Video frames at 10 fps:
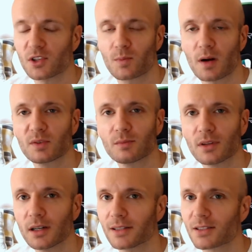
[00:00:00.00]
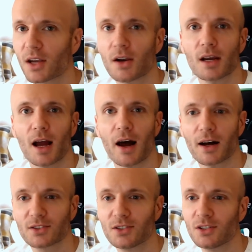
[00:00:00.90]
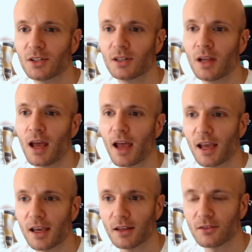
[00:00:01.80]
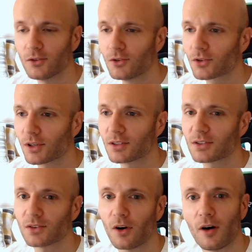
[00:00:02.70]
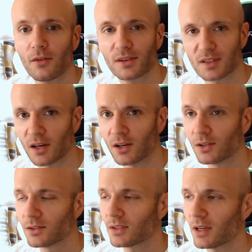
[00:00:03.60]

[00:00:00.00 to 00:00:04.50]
It's pumping blood that's carrying oxygen and nutrients to all the cells,